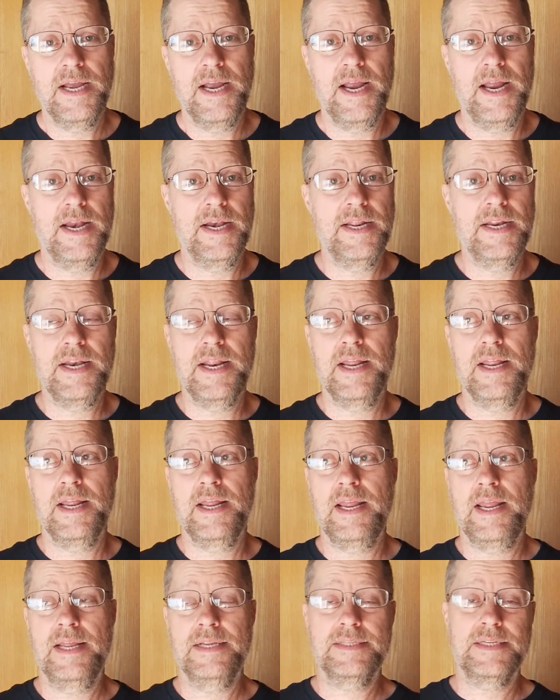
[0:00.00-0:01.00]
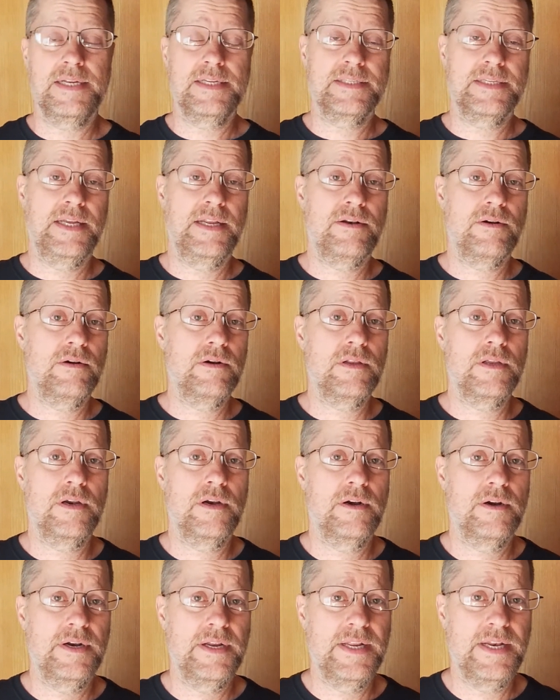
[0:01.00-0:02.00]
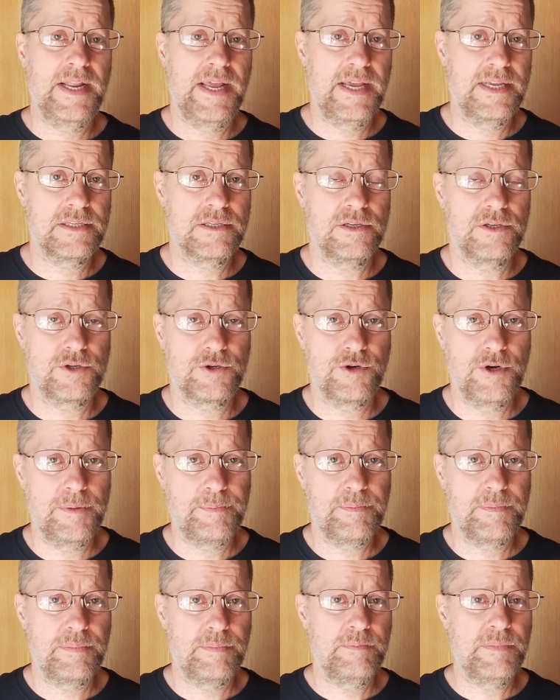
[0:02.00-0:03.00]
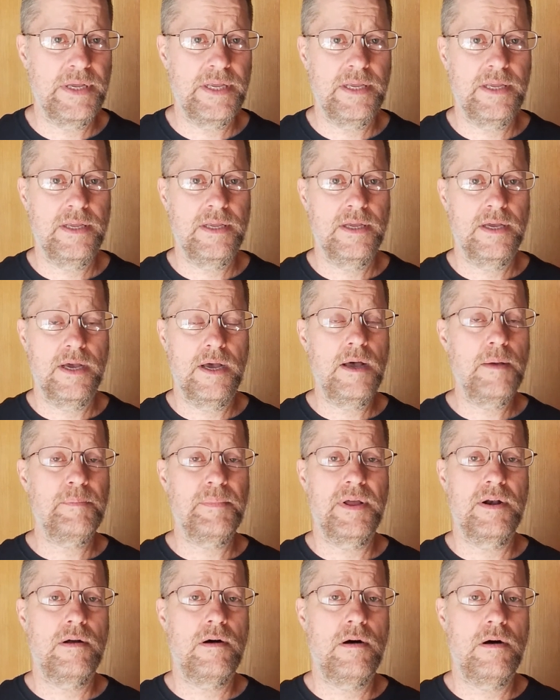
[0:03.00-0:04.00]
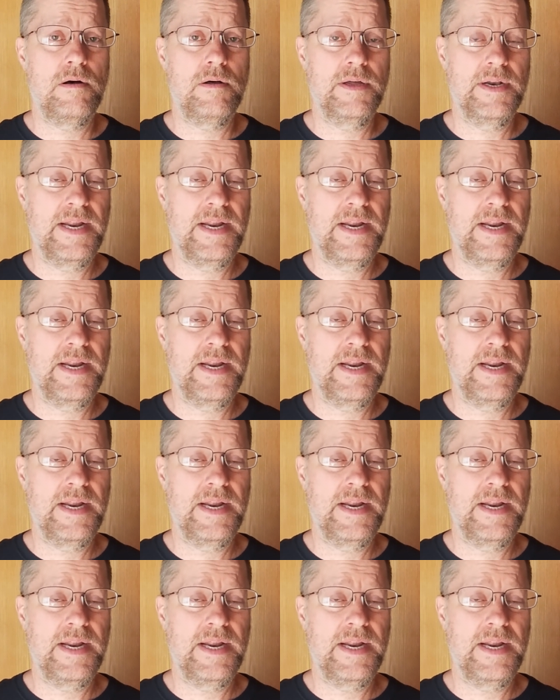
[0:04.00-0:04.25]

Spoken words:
and it, as I said earlier, it hasn't tripped me up at all.